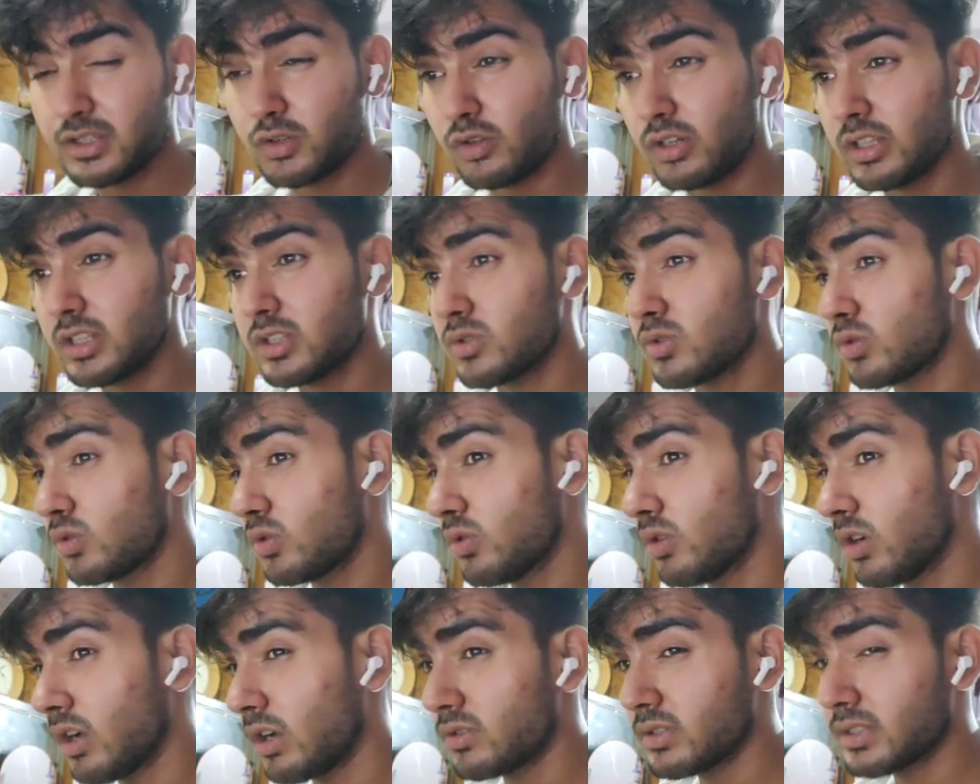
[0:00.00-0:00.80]
students to
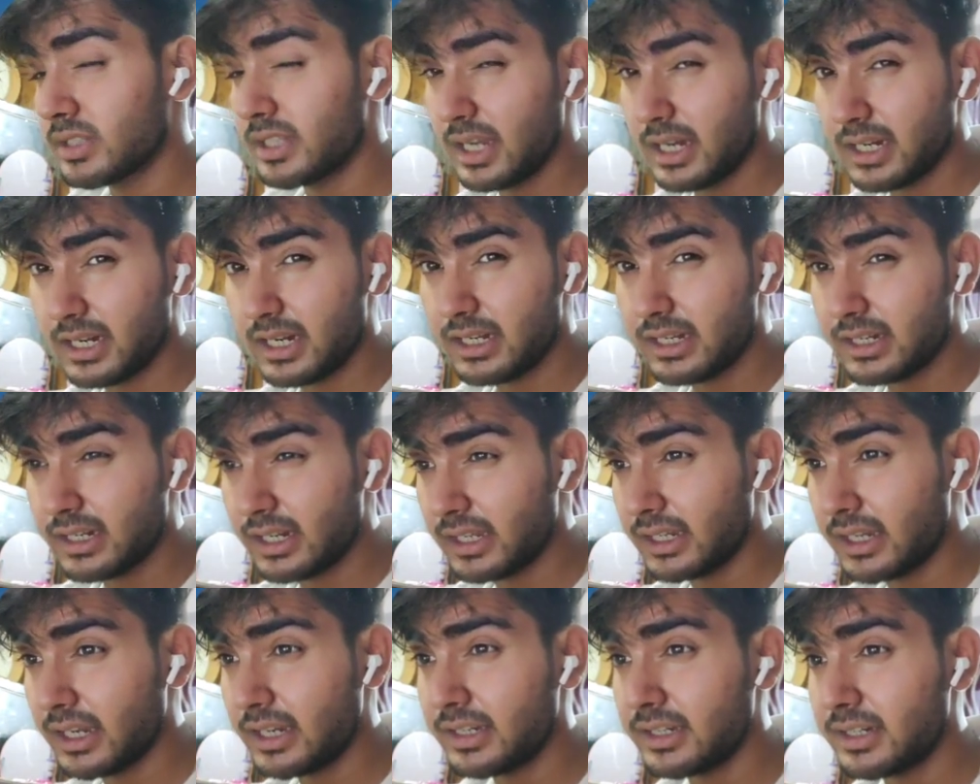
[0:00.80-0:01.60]
go outside and
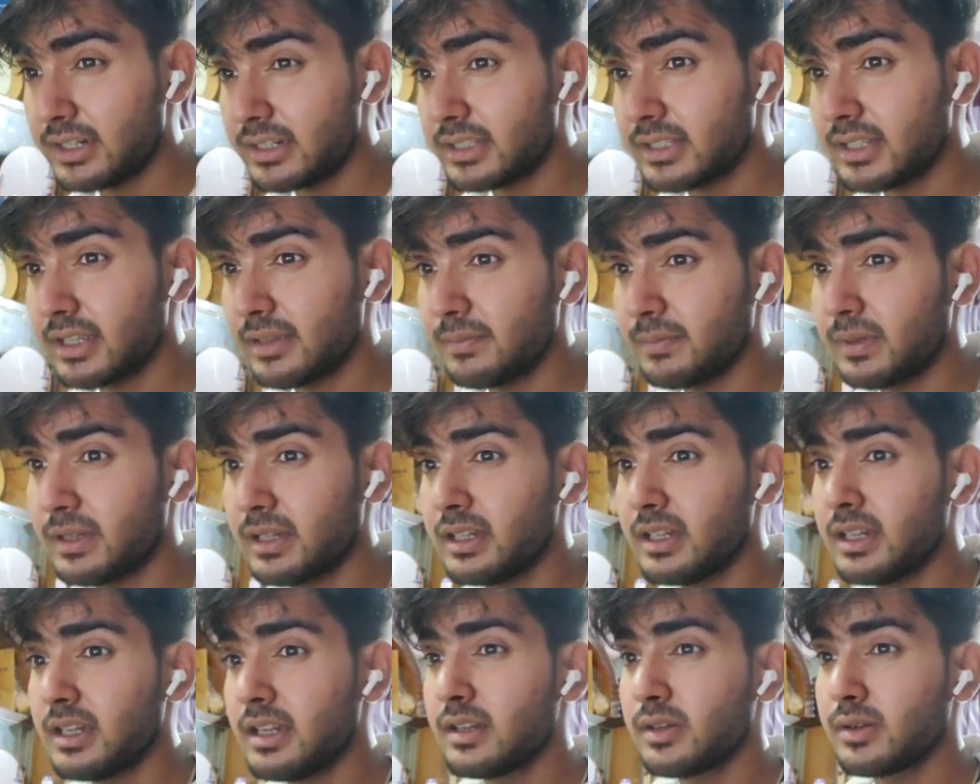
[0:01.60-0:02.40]
take internship
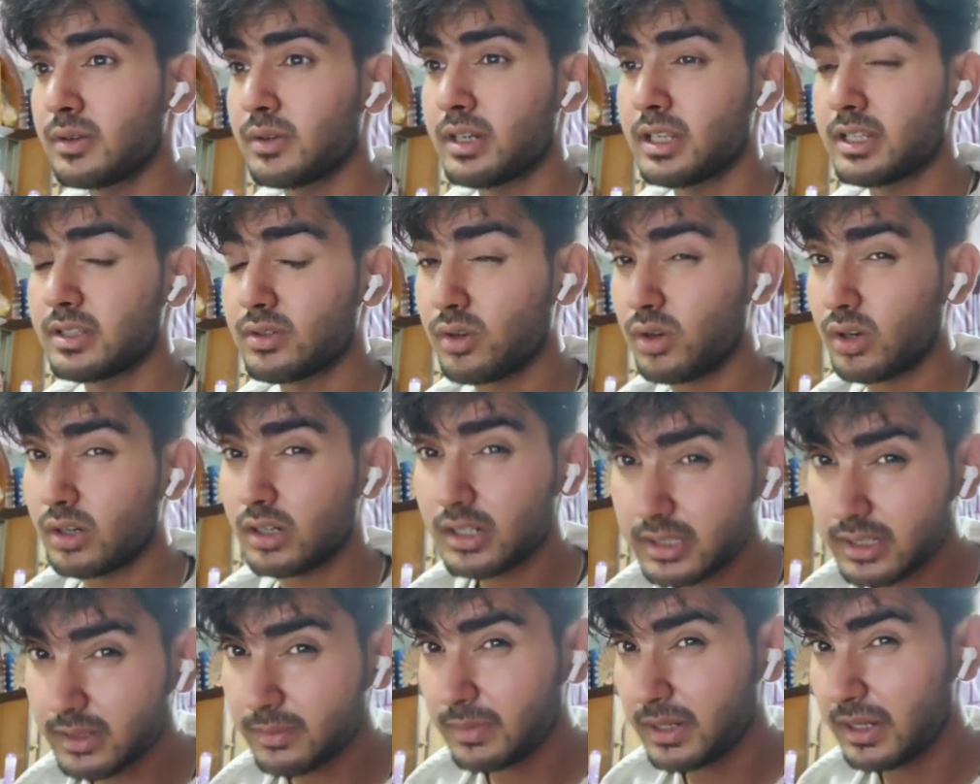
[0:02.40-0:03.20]
through the
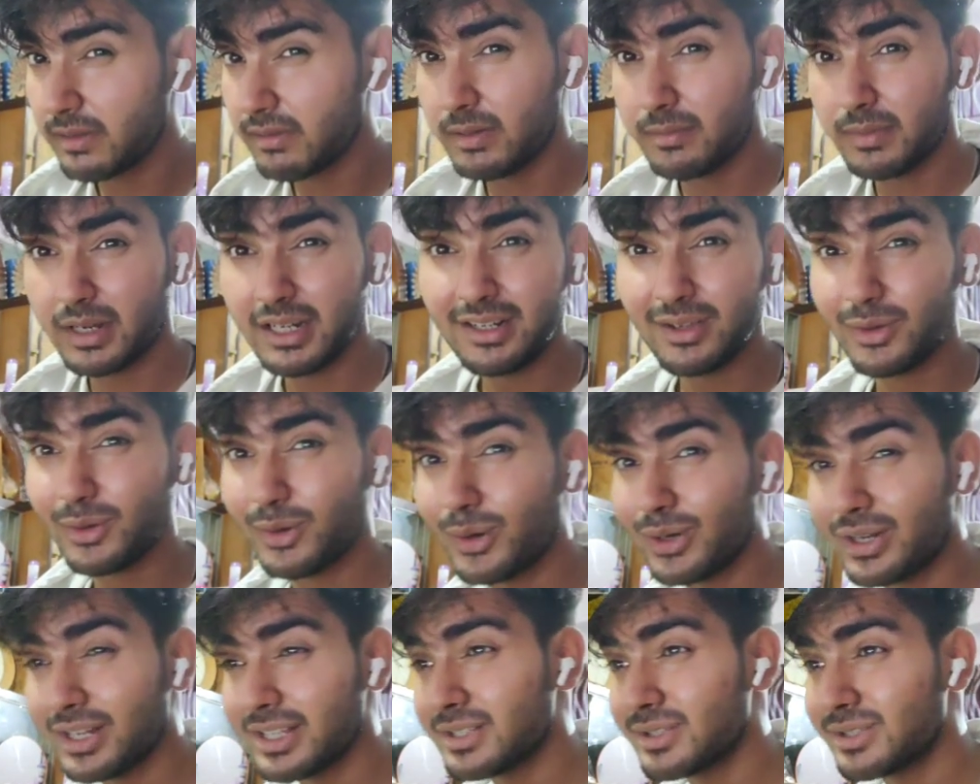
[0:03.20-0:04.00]
scholarship given by the
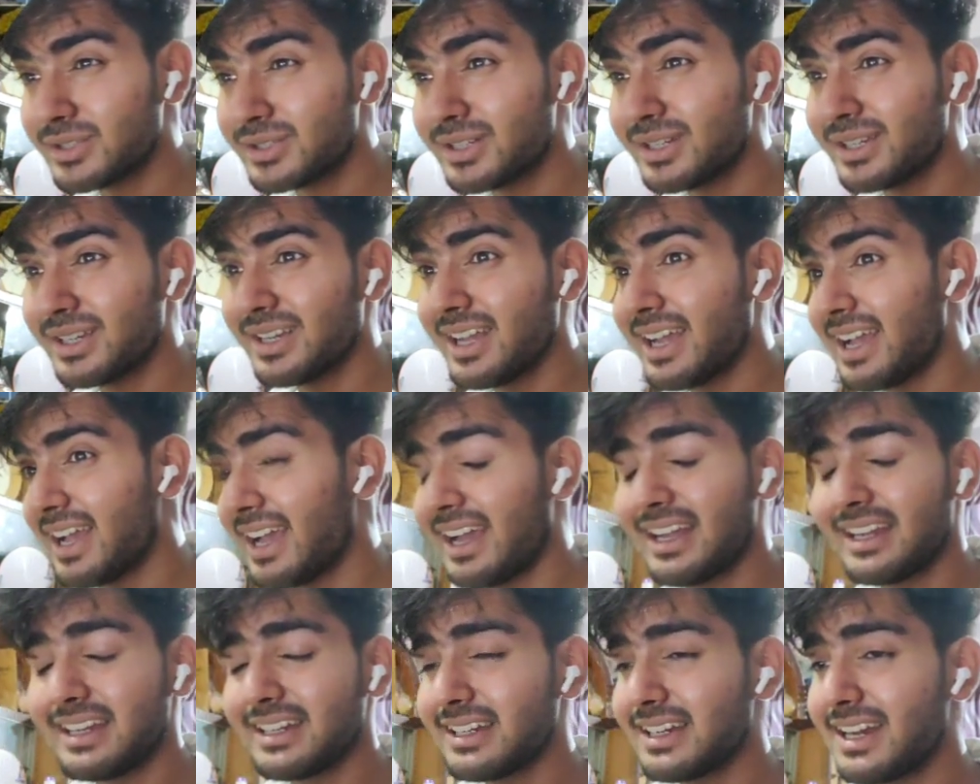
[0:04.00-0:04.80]
college,
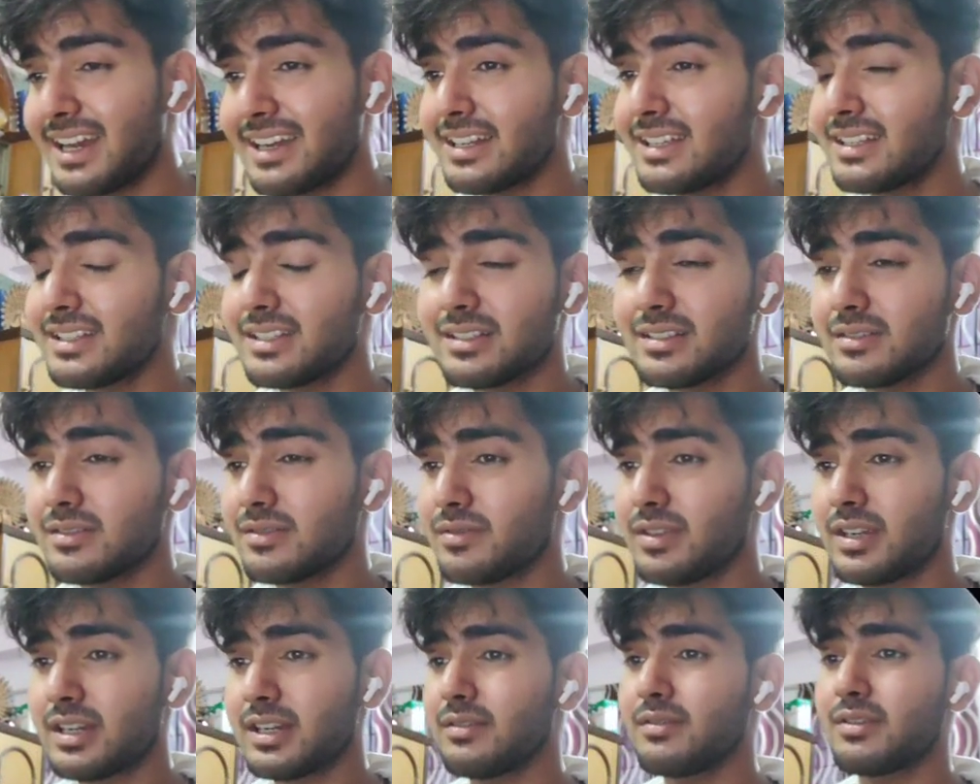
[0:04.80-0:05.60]
and that is
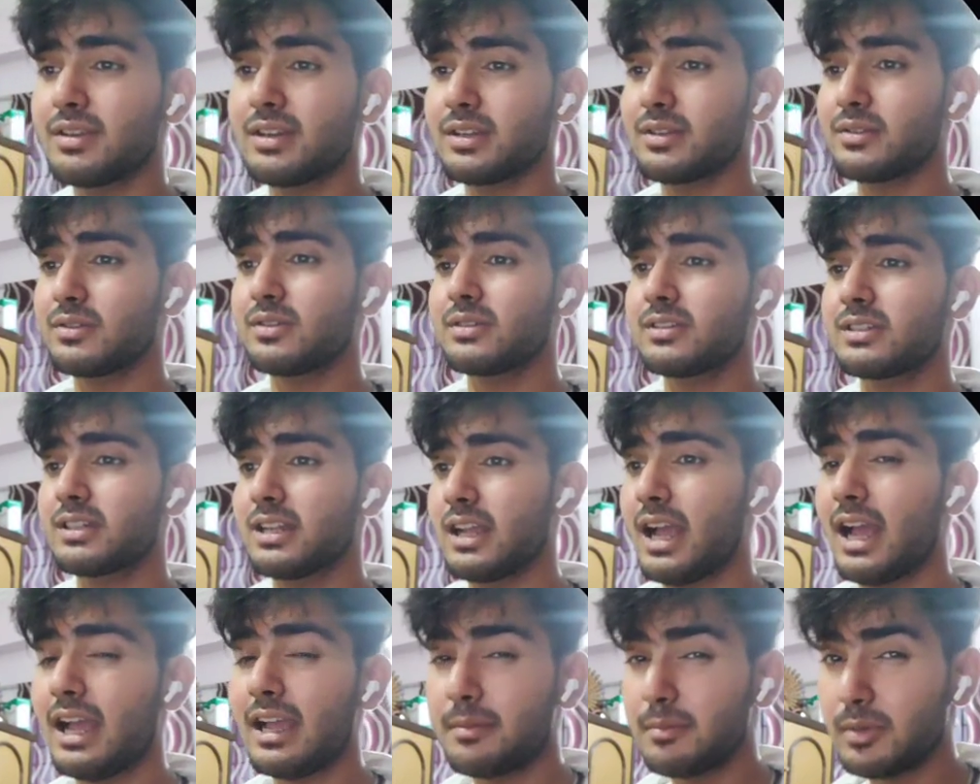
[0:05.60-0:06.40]
very very
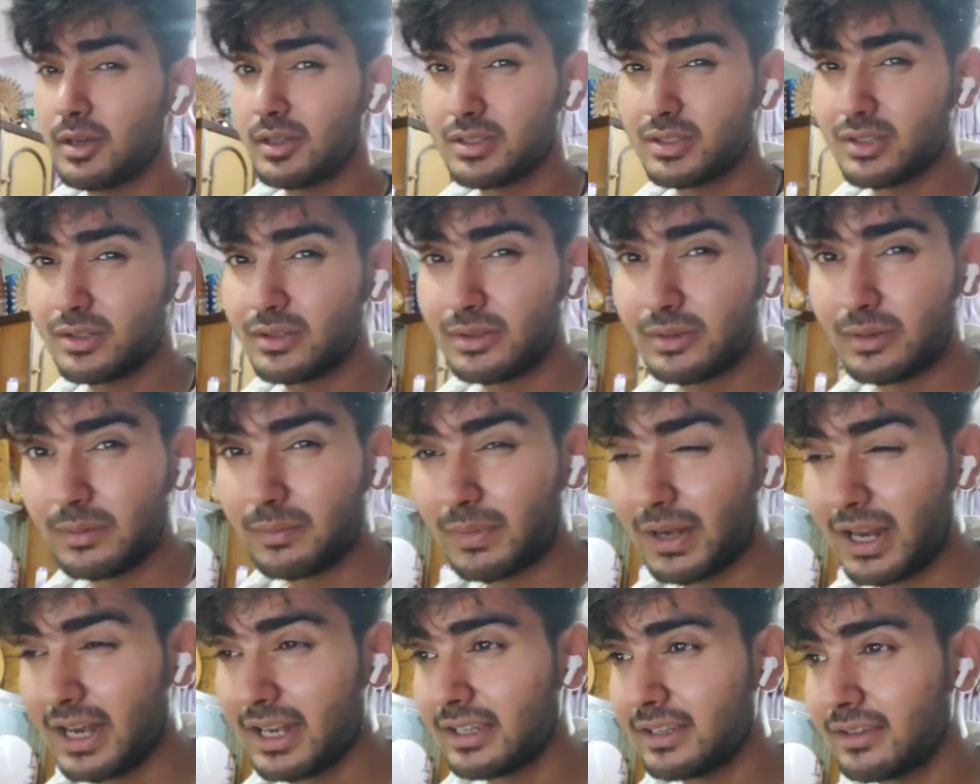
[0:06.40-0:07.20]
good. I am
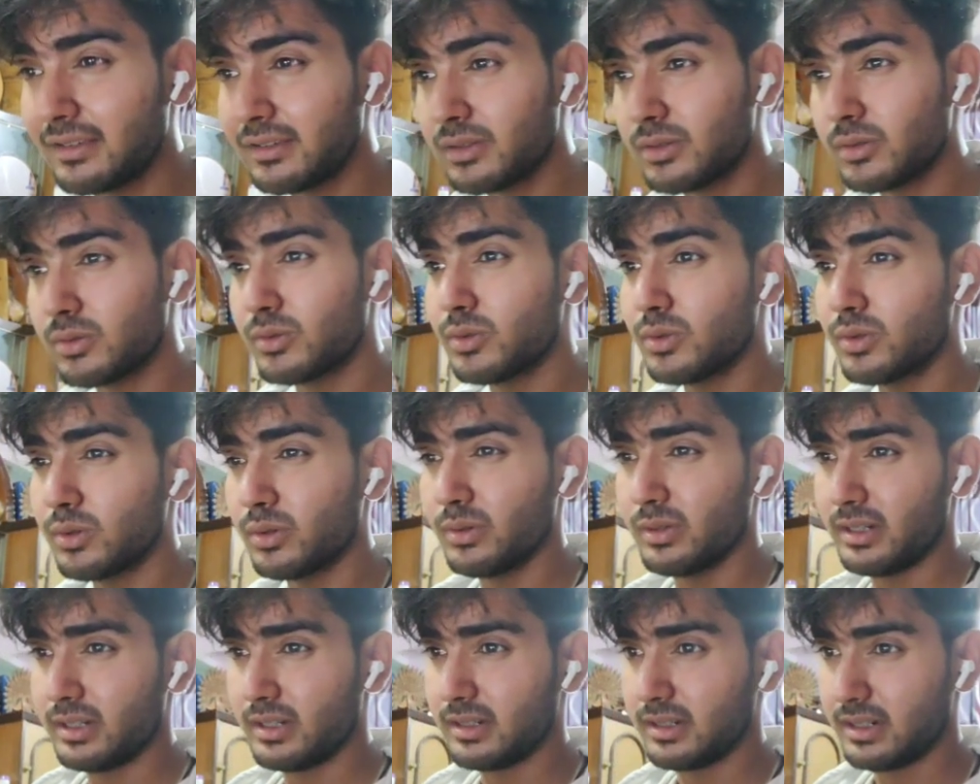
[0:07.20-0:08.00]
also planning to
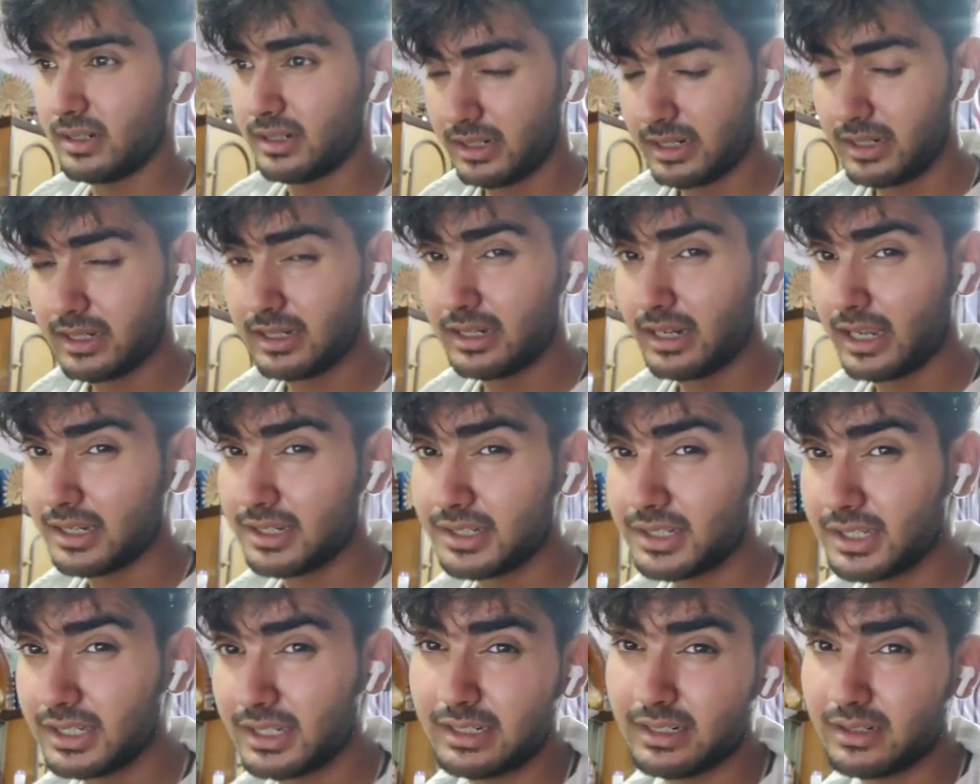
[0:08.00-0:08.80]
go in
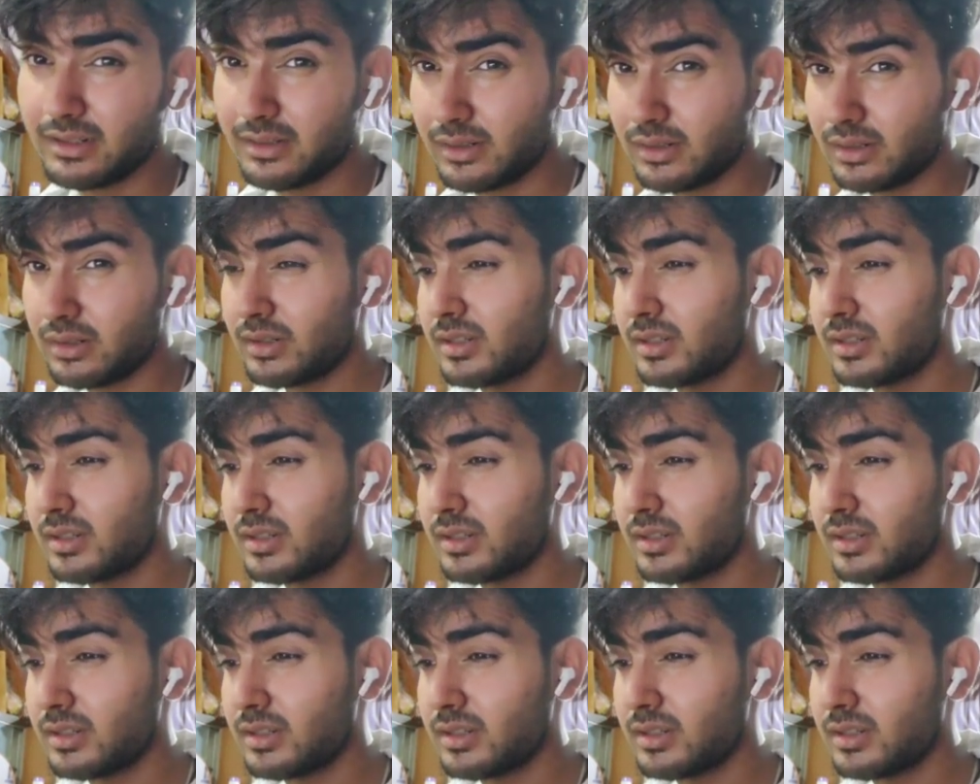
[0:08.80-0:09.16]
next year,